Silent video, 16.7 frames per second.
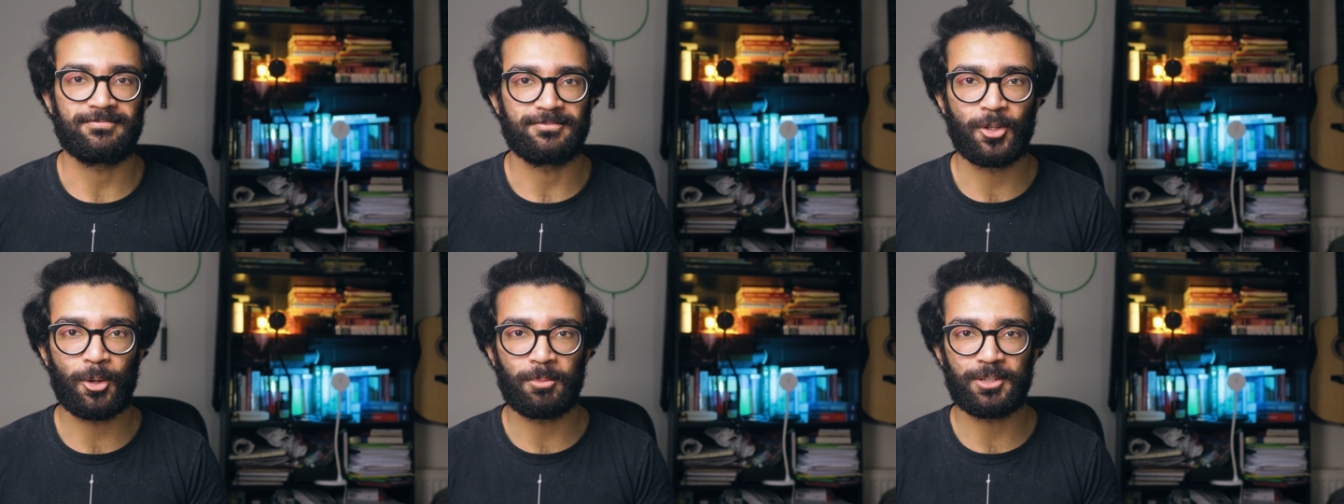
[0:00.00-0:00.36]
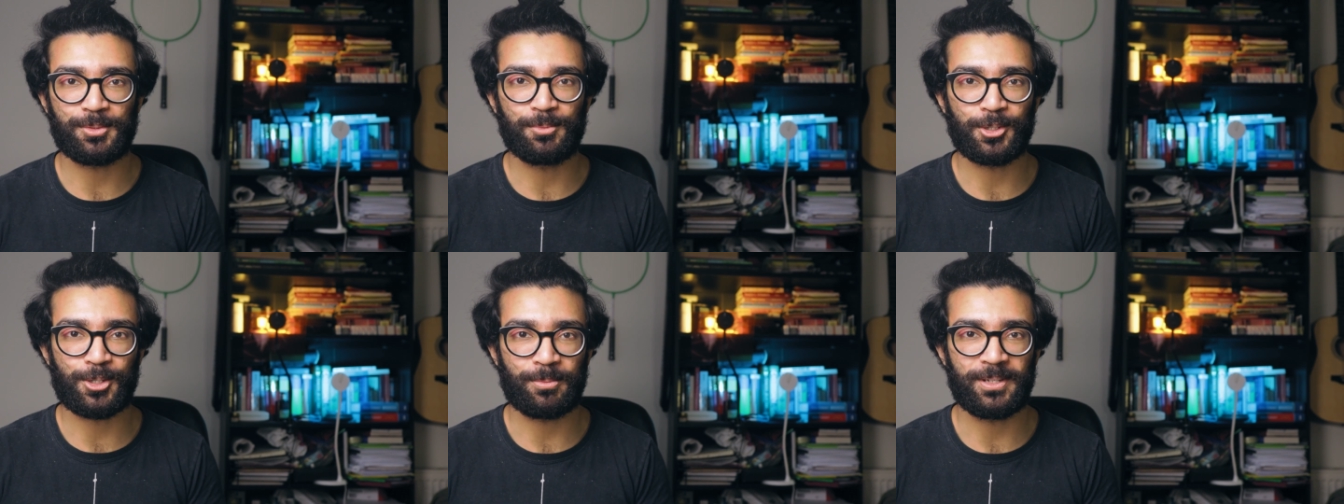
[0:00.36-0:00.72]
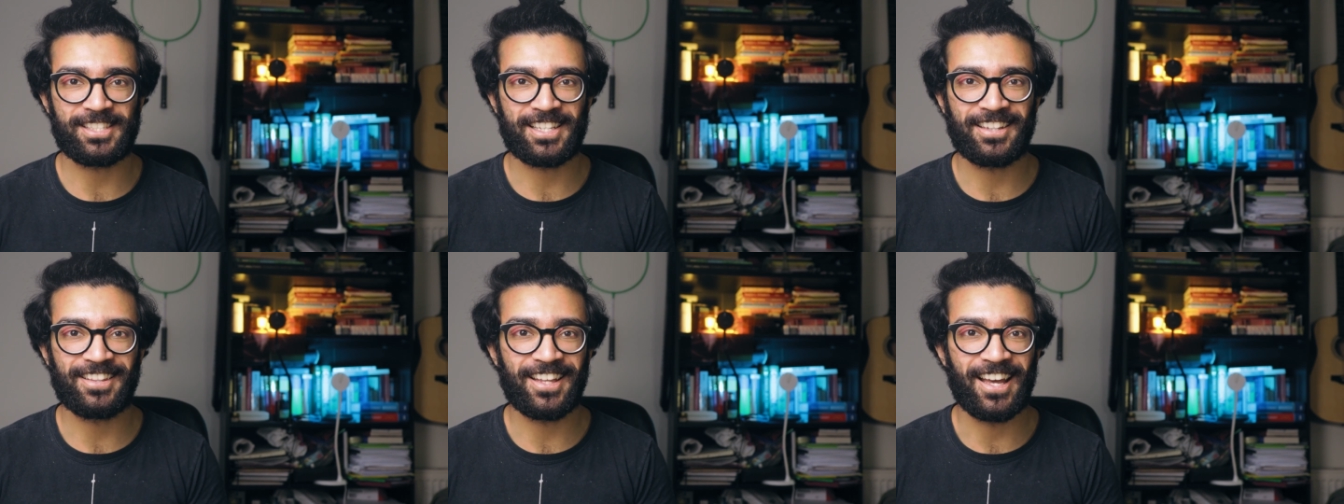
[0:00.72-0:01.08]
Not much more to be
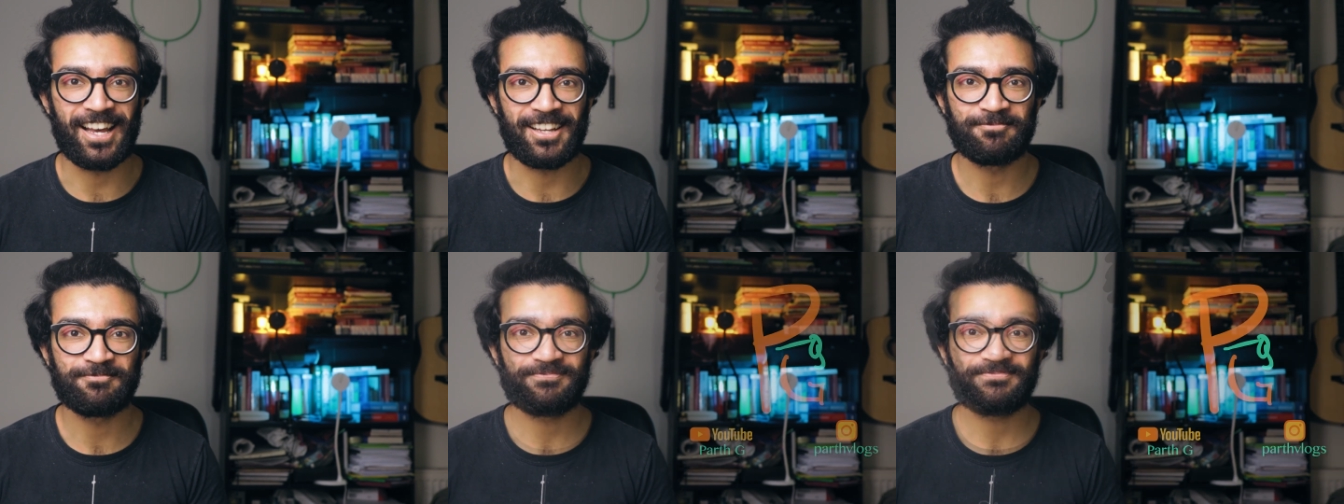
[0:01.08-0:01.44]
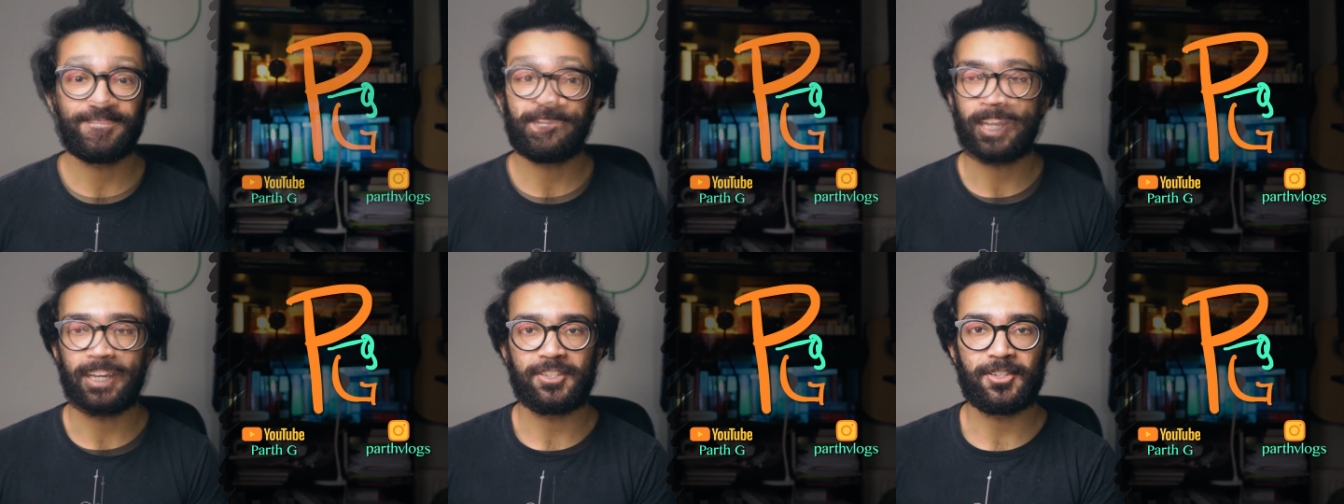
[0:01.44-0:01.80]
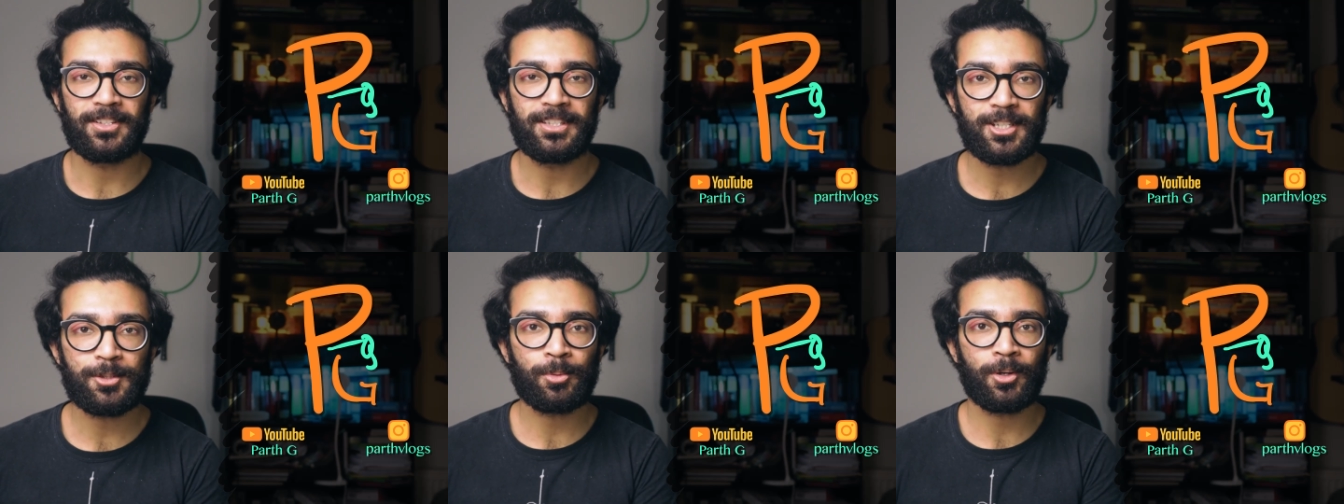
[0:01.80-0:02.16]
said there. Okay, so
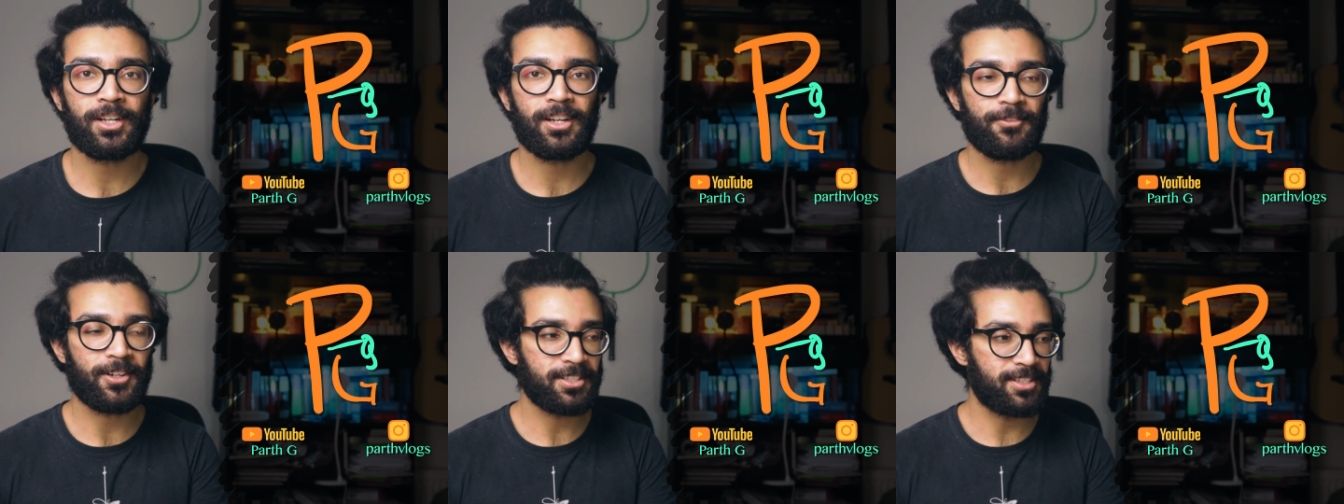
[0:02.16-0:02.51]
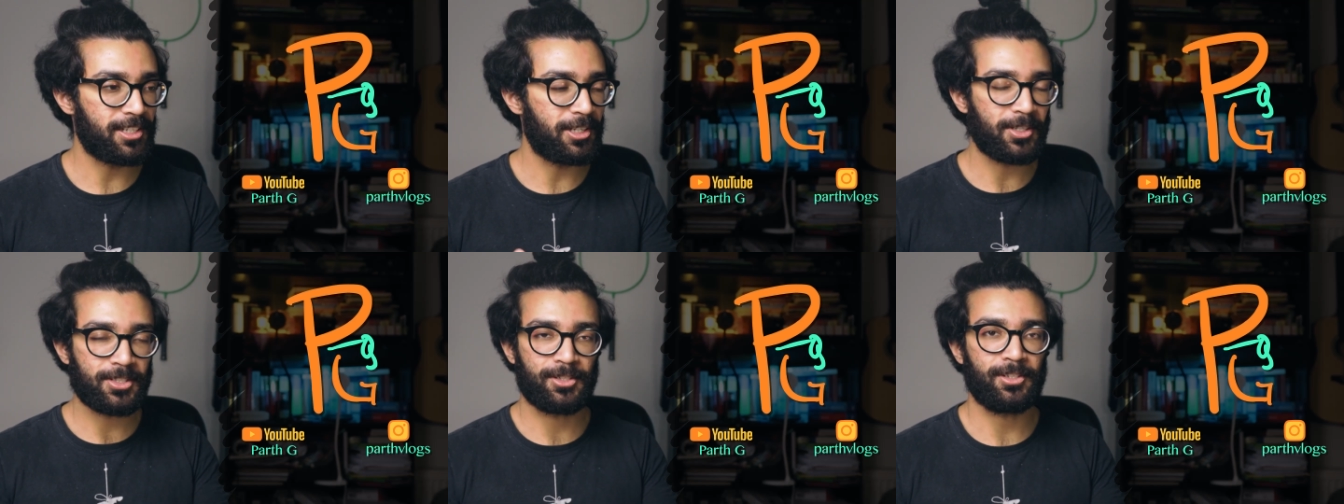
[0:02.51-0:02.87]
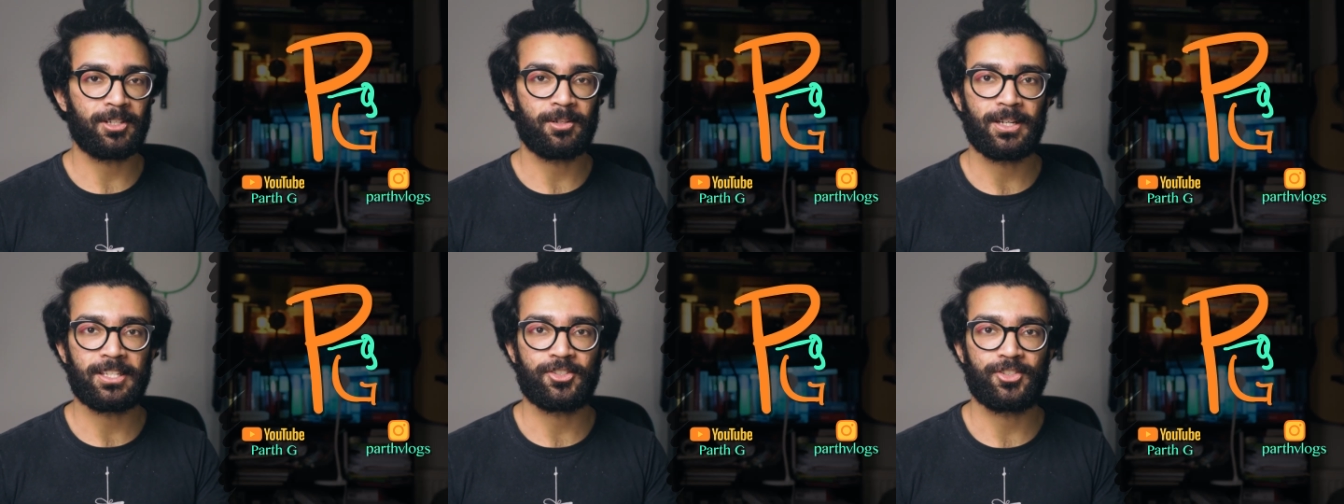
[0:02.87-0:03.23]
at this point, I've answered lots of
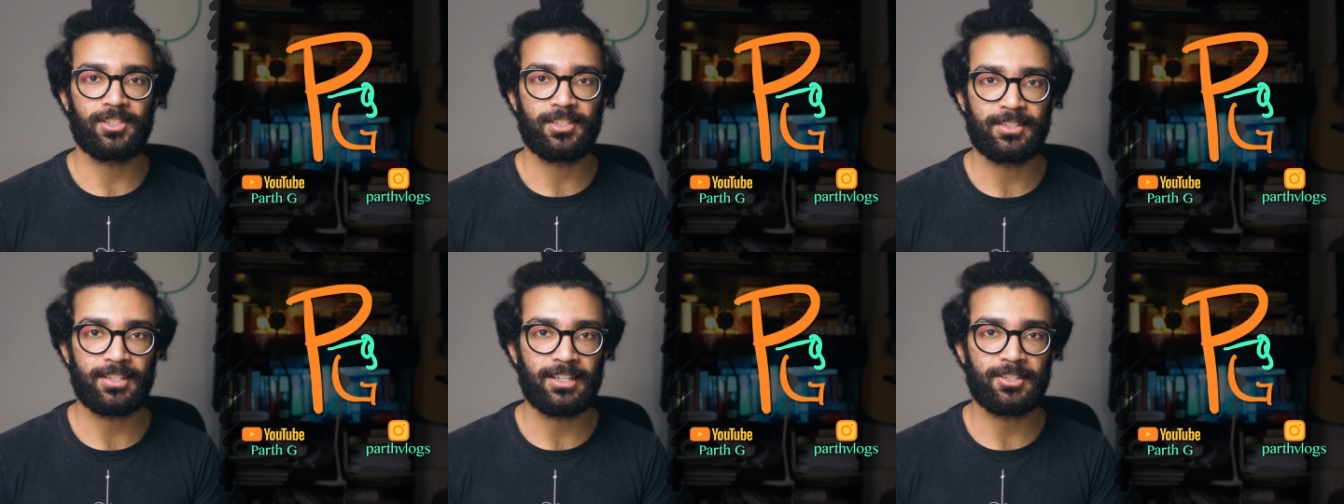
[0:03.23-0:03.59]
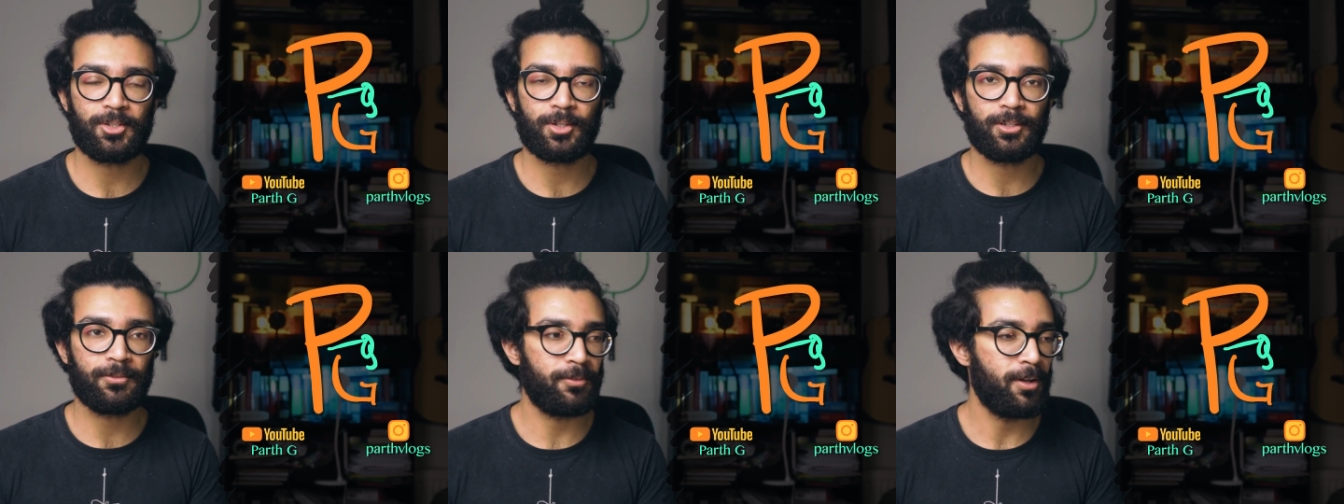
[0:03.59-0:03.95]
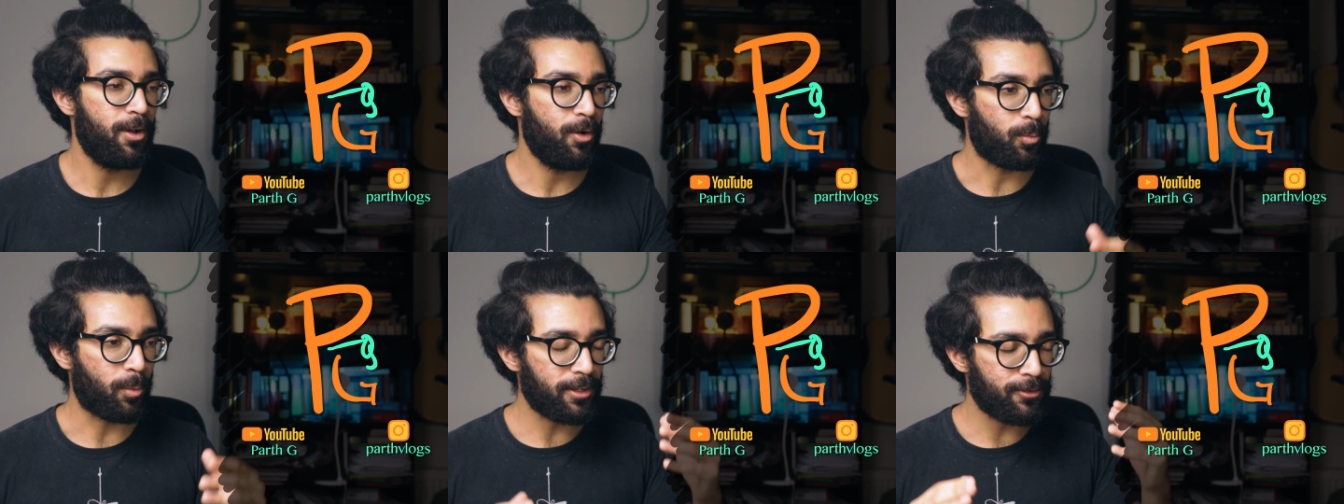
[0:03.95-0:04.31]
your questions. I sort of
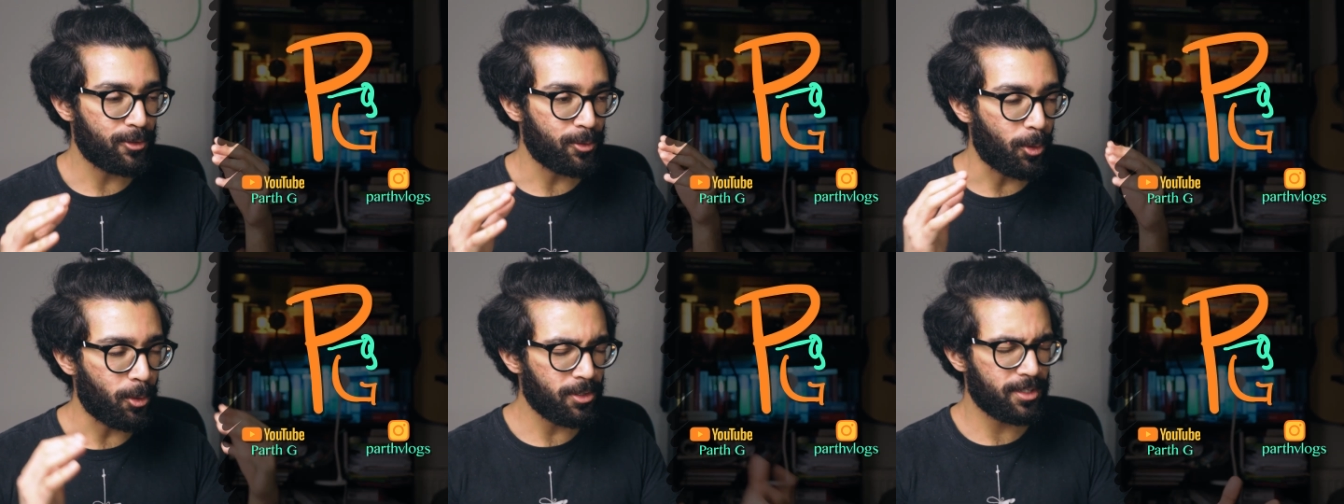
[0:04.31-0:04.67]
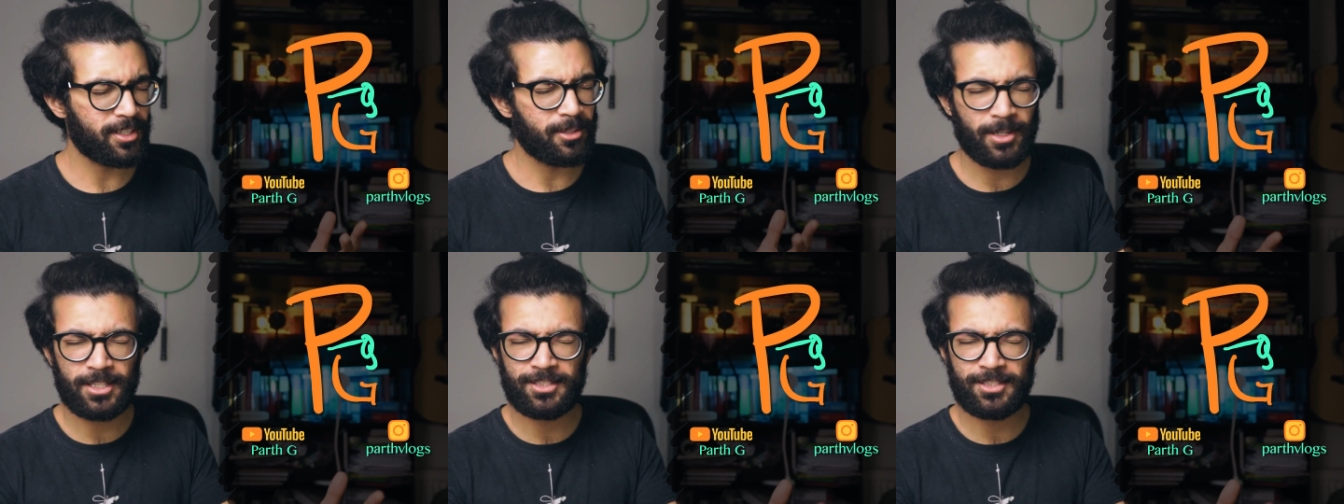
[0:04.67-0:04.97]
went through all of the